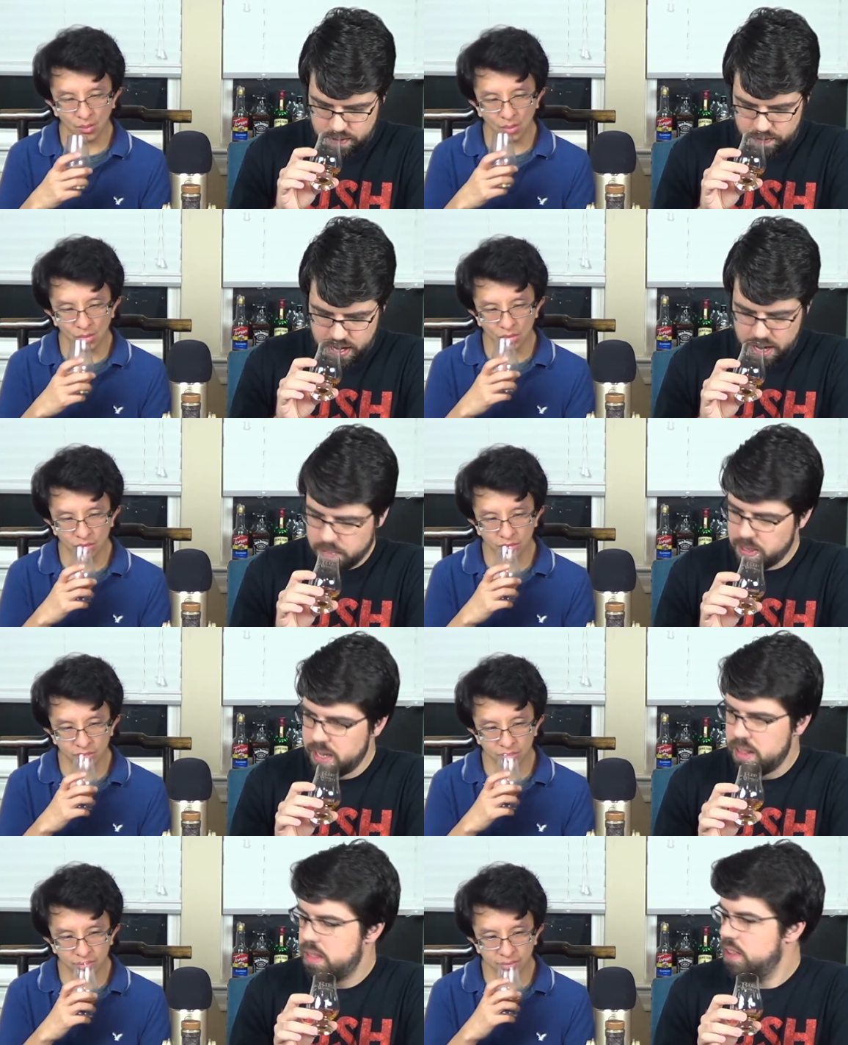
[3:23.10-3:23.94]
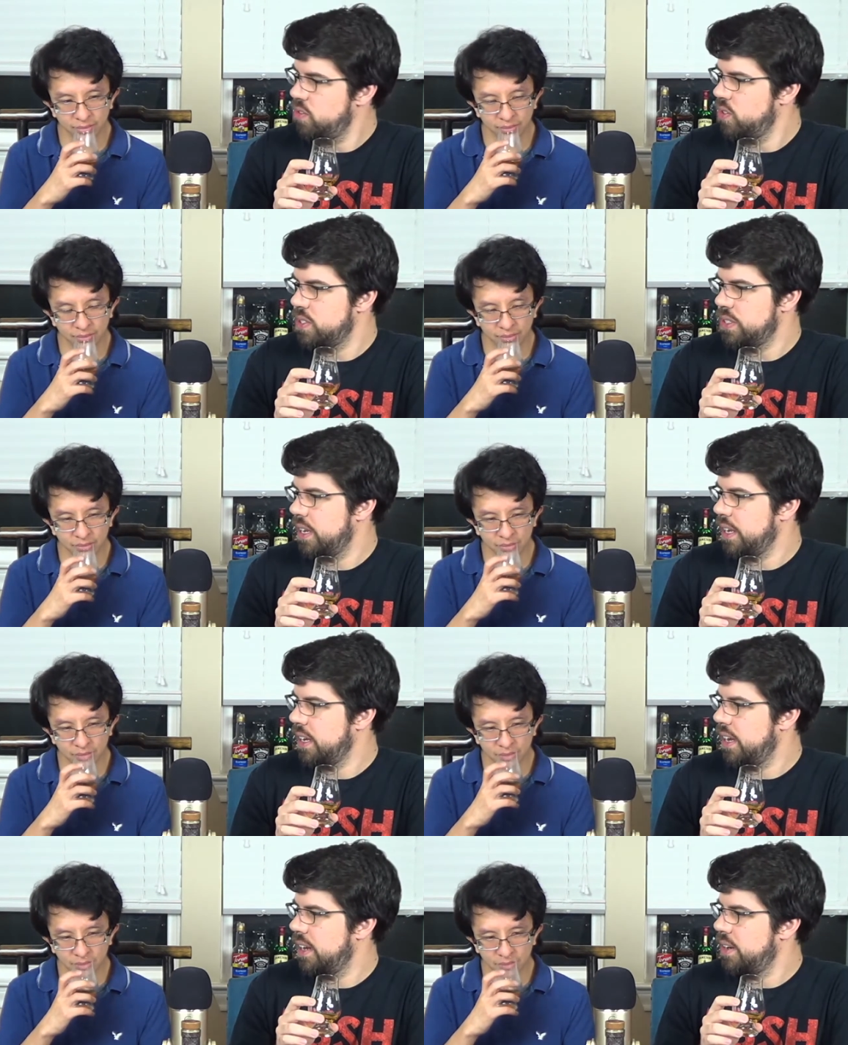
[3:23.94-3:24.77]
Speaker 1: feel like I'm getting citrus. Like,
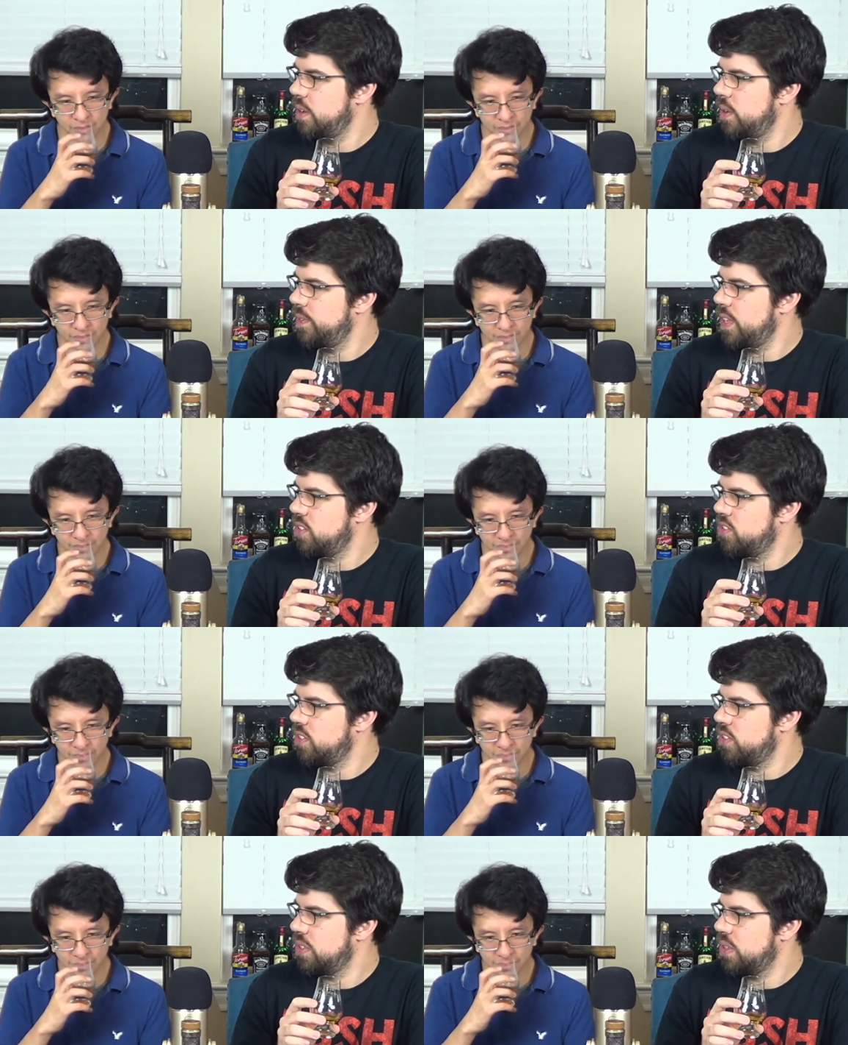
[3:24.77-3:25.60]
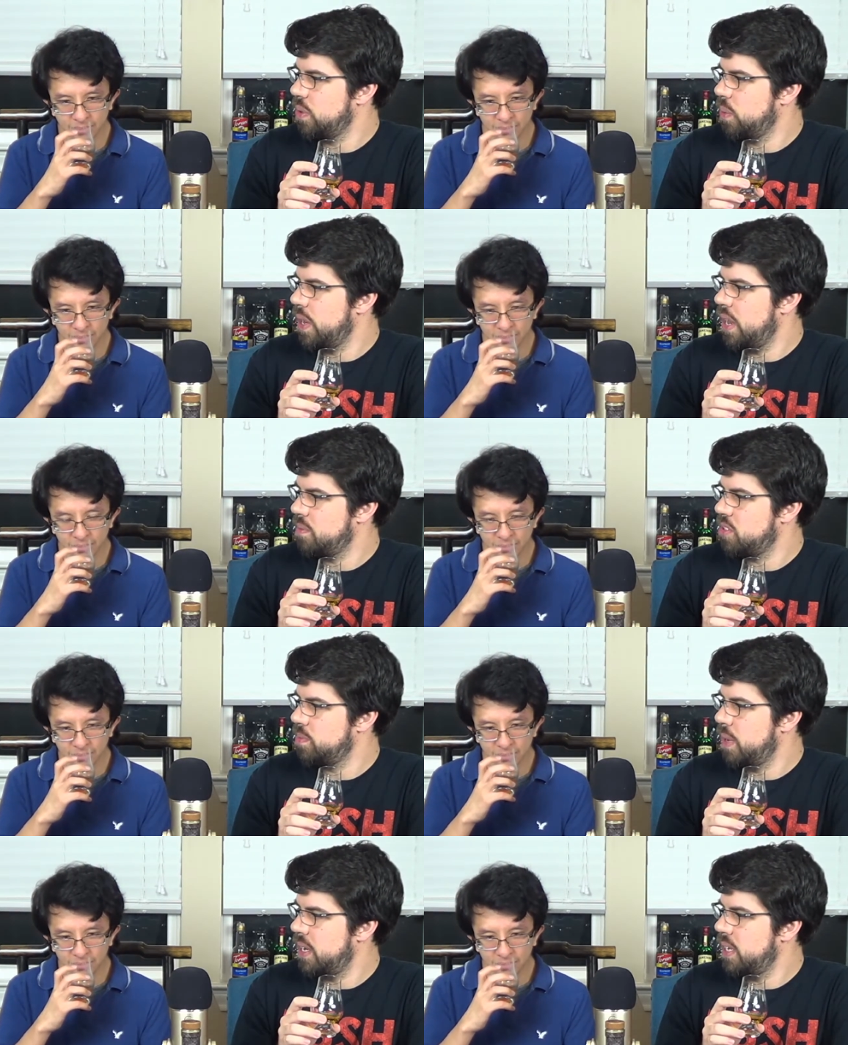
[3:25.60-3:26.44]
I don't know if that's just the way I'm
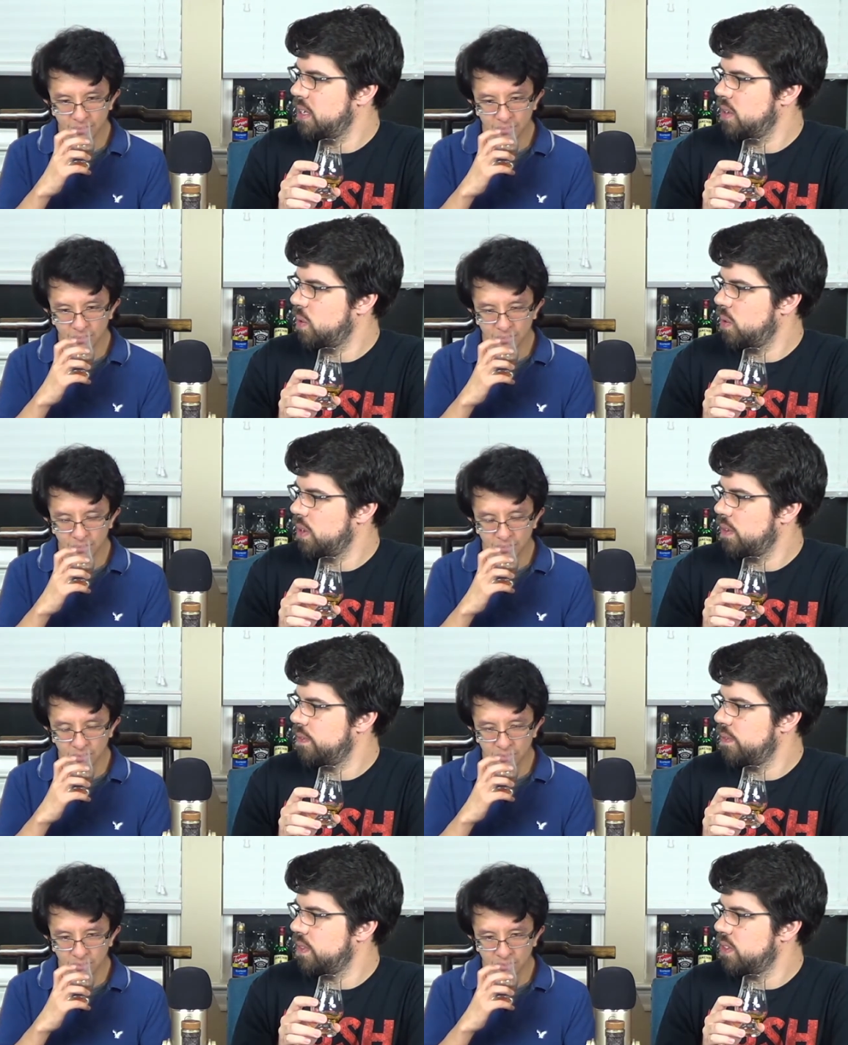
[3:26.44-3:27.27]
smelling or if